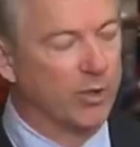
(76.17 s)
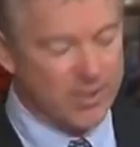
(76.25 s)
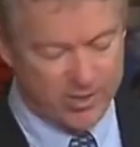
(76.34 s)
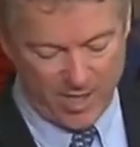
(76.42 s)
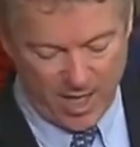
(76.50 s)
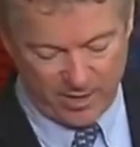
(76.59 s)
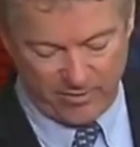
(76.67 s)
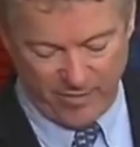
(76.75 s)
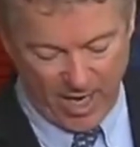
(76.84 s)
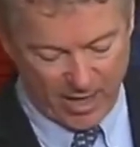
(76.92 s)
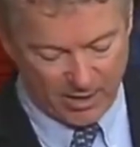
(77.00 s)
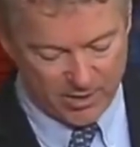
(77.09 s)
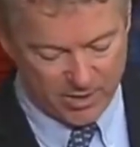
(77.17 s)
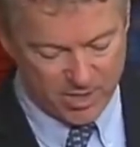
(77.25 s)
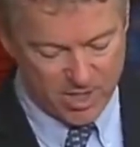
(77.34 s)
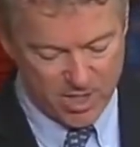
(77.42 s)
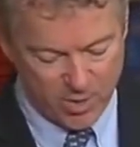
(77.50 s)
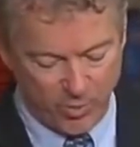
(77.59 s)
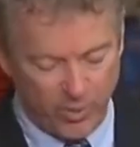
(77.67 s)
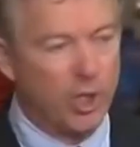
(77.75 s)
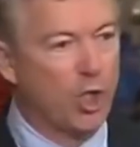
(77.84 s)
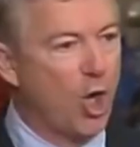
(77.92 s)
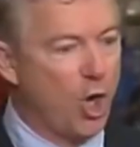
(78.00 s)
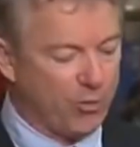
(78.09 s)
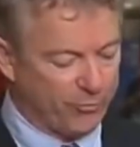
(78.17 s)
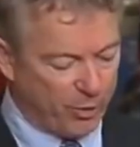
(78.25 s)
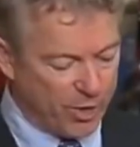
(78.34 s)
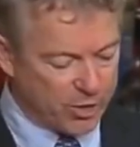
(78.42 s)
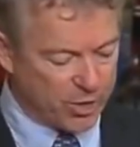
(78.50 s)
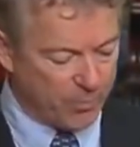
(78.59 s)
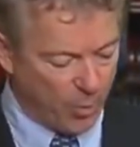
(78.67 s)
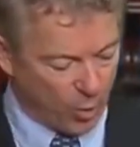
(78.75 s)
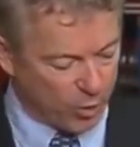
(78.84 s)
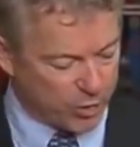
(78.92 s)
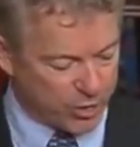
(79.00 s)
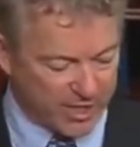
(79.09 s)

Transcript: incited violence when he called for his supporters to